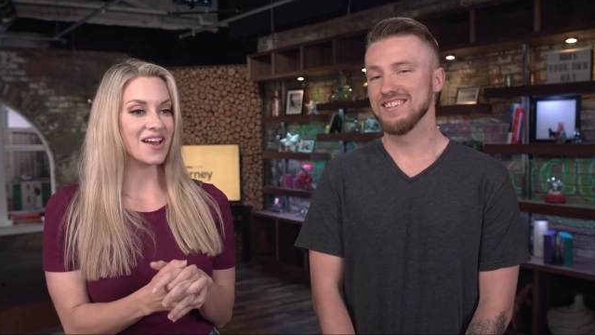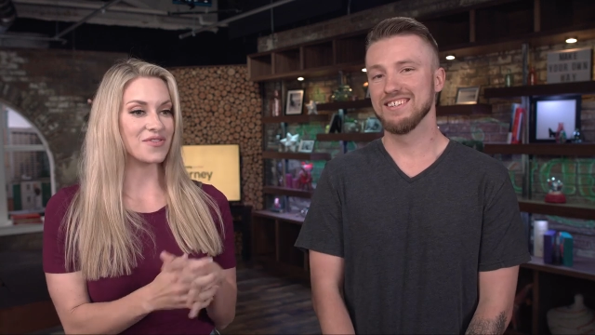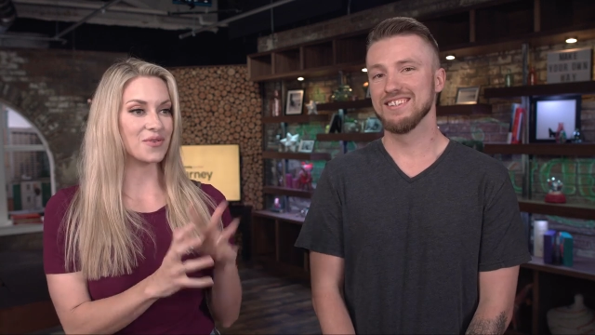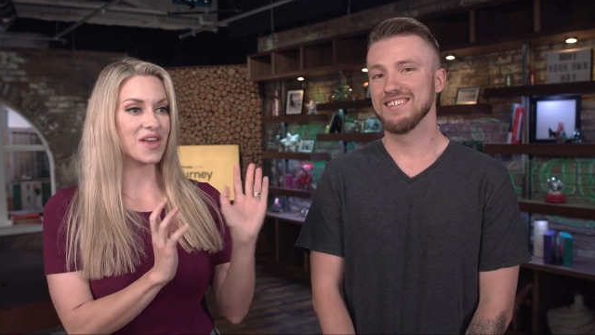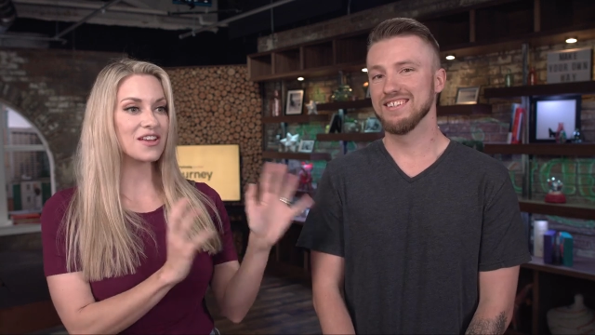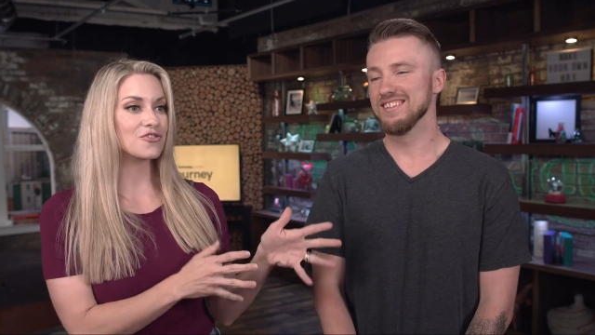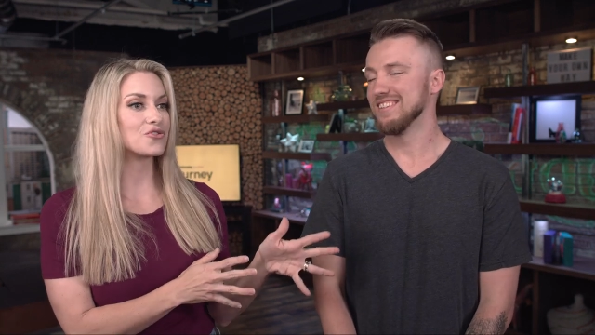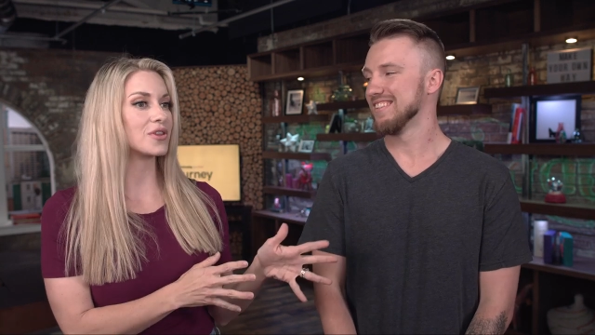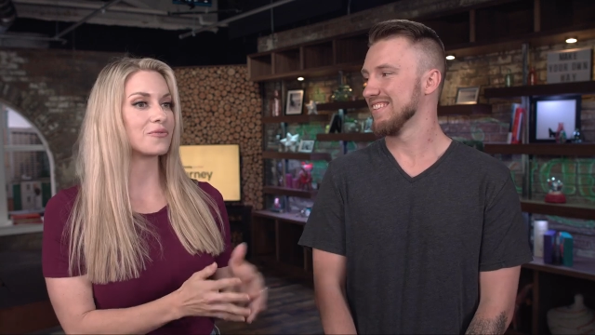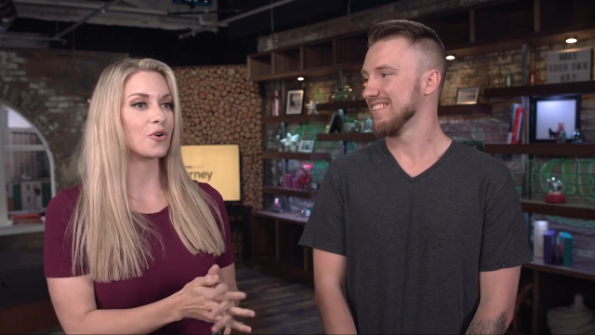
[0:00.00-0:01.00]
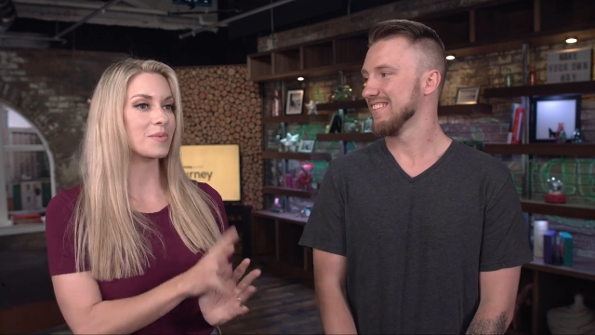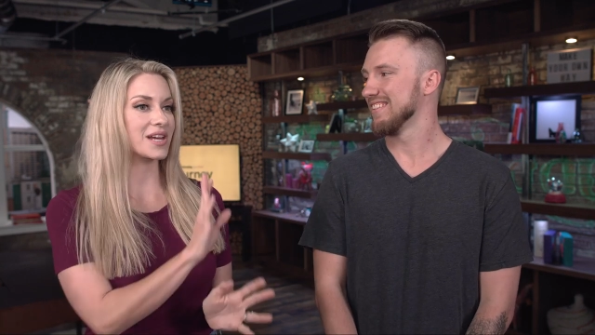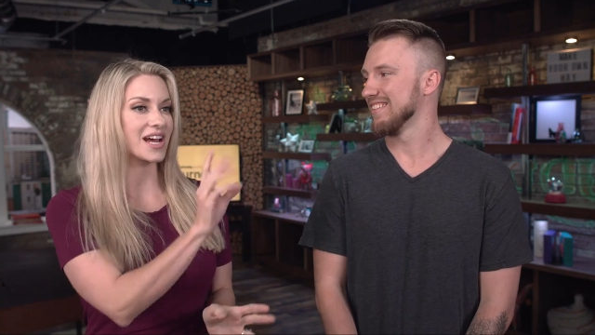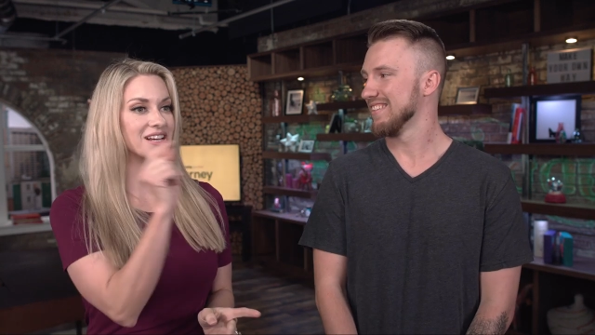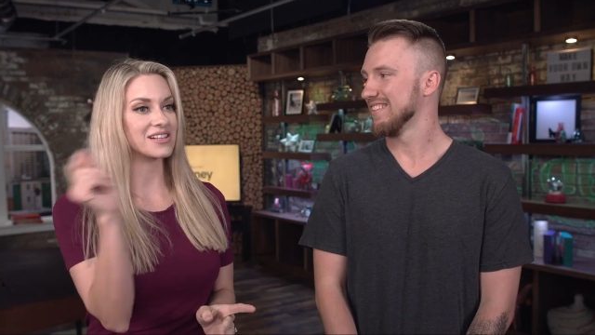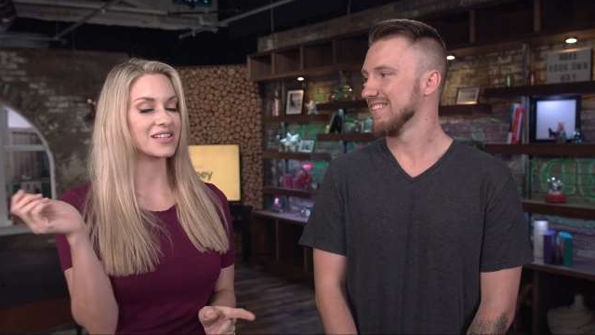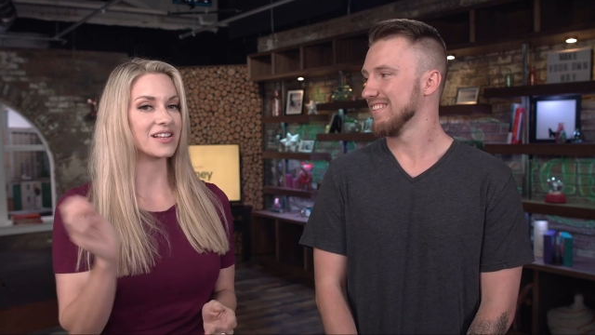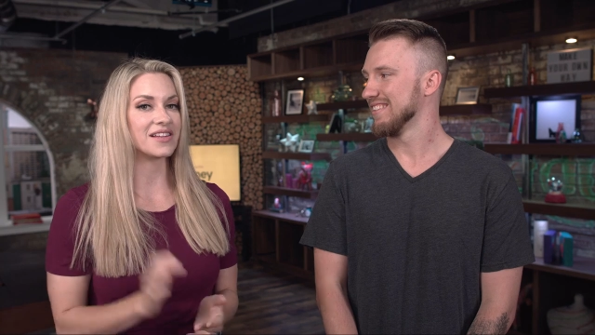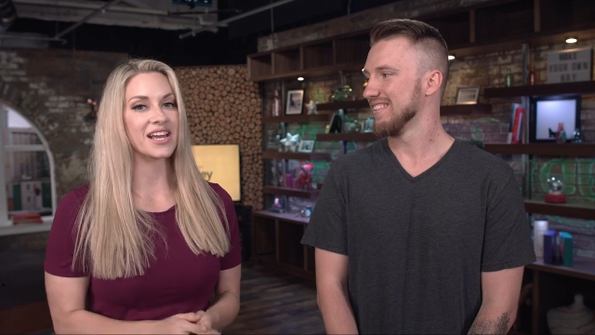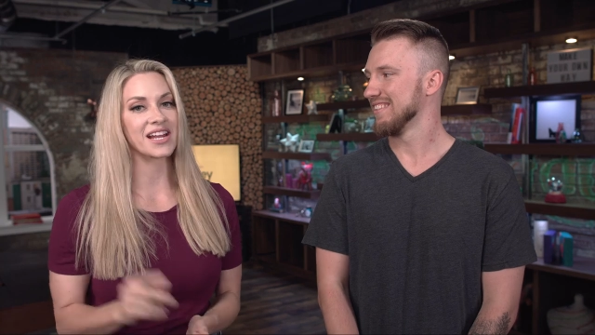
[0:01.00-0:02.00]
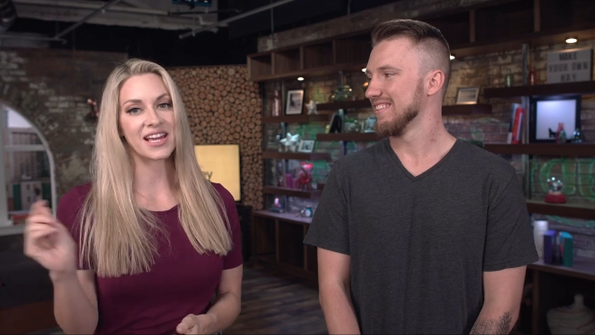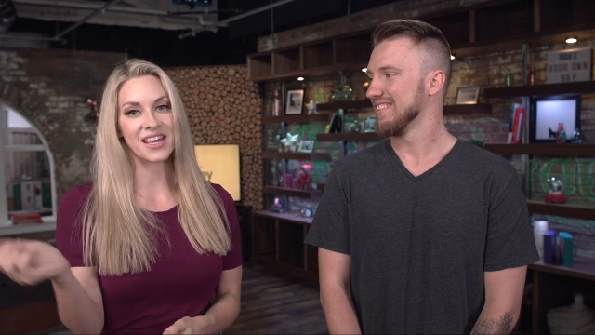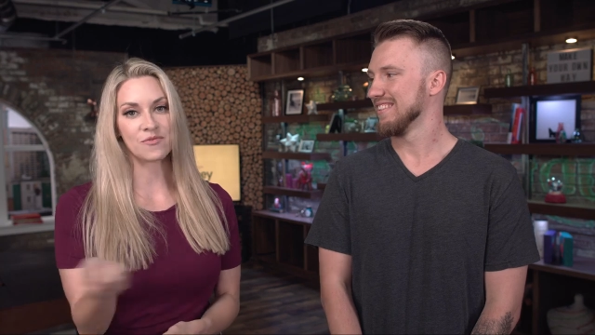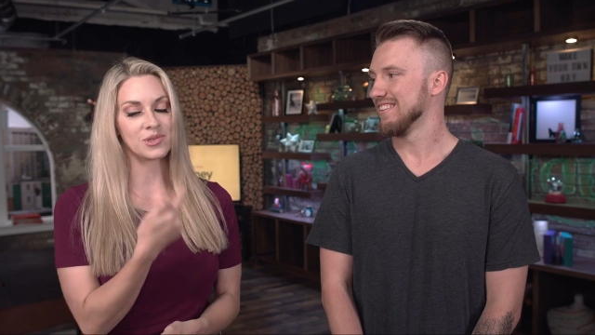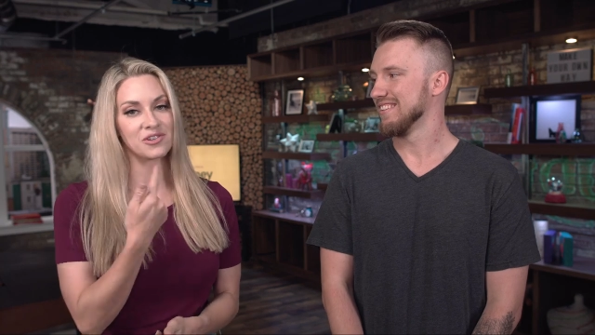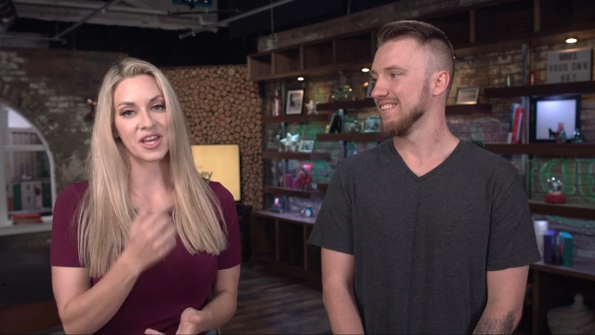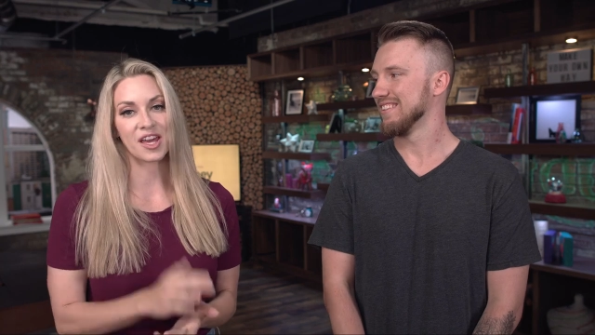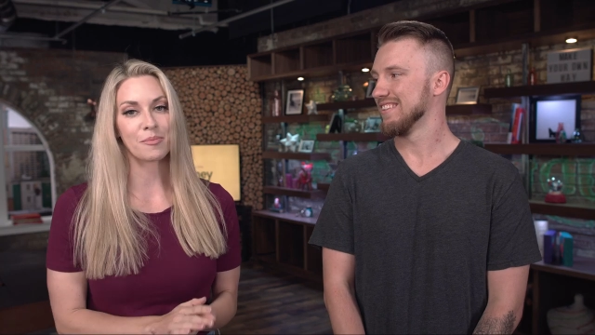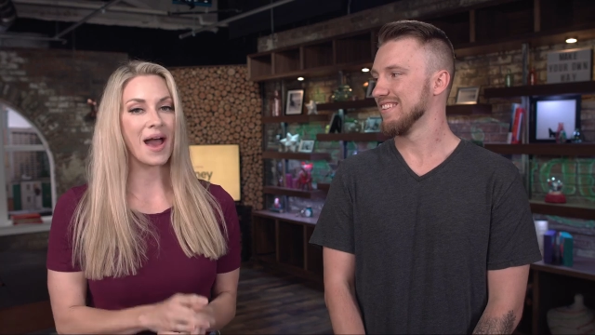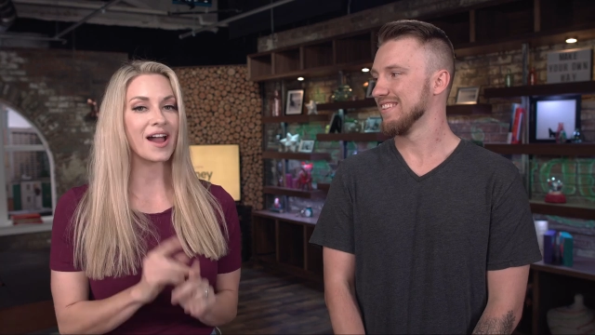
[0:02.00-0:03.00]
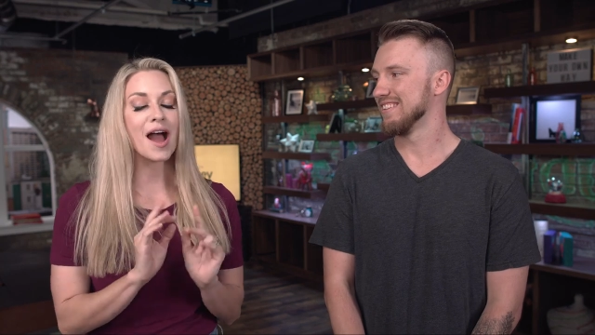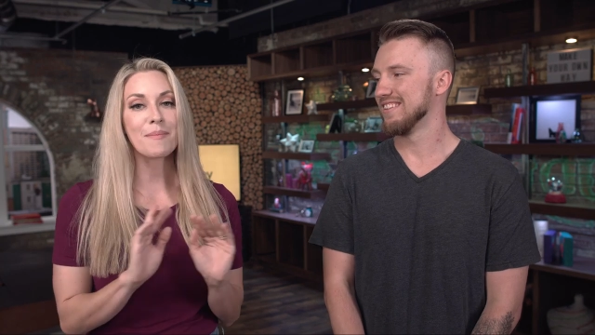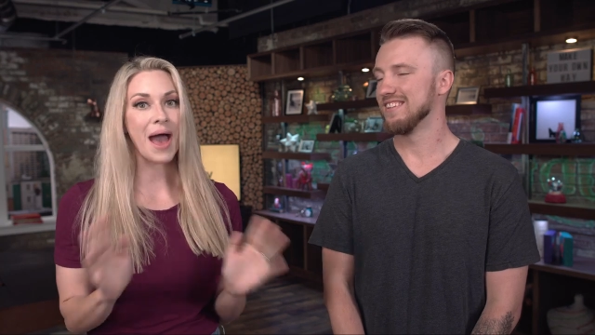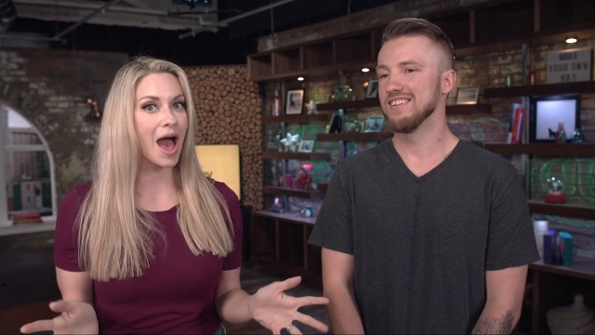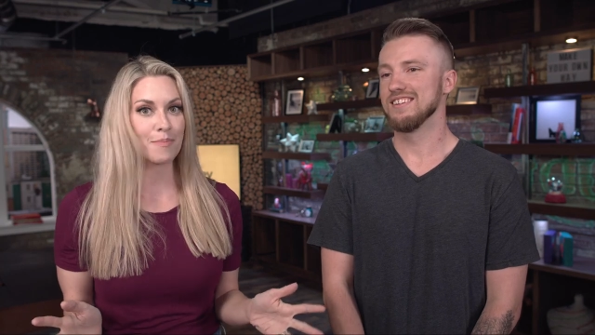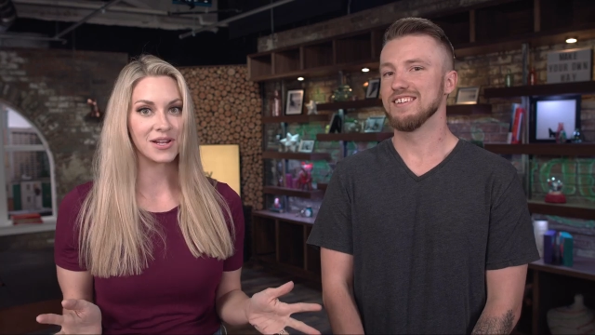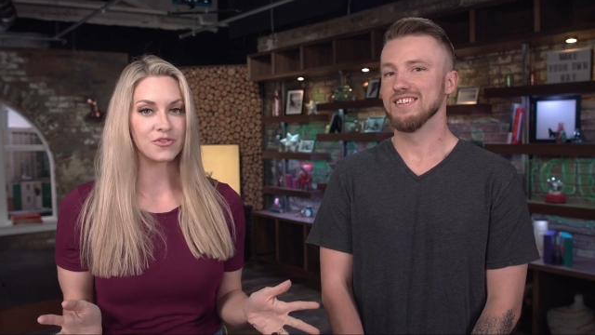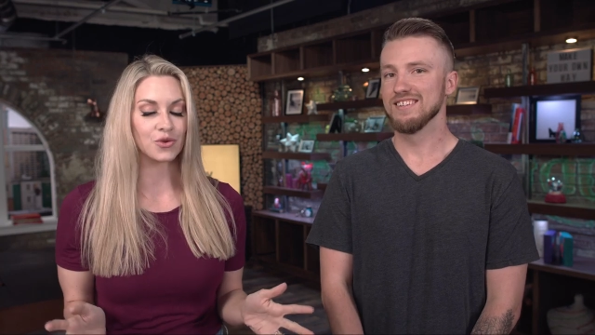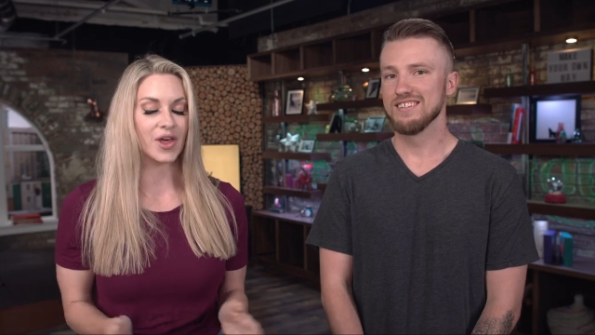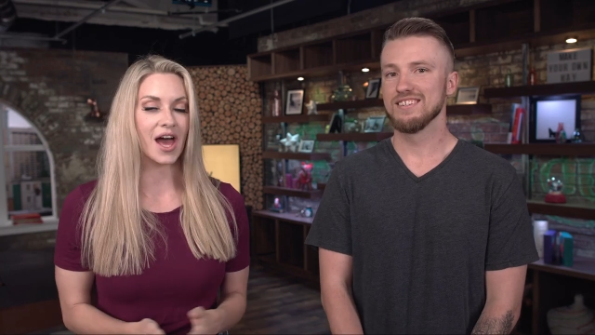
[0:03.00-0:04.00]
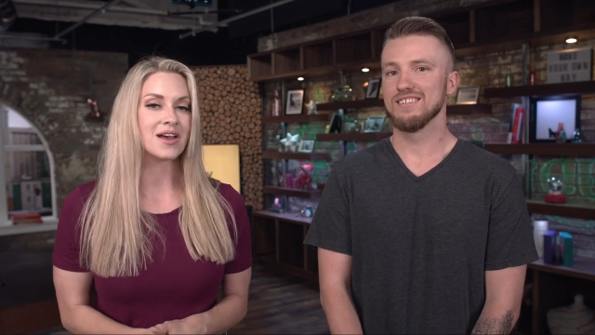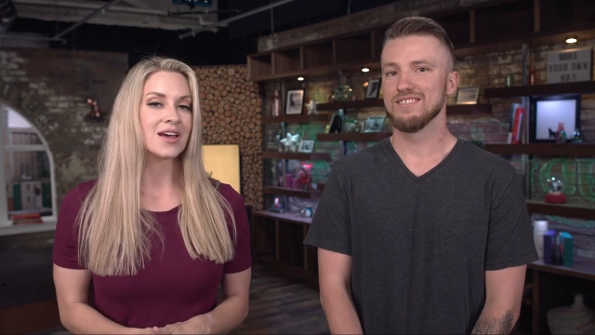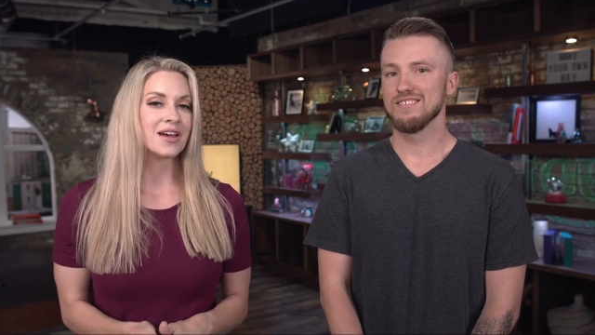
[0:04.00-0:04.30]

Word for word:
Speaker 1: And so if they can just do that for me and I can click the link and I can give them a little kickback, I'm happy to do that.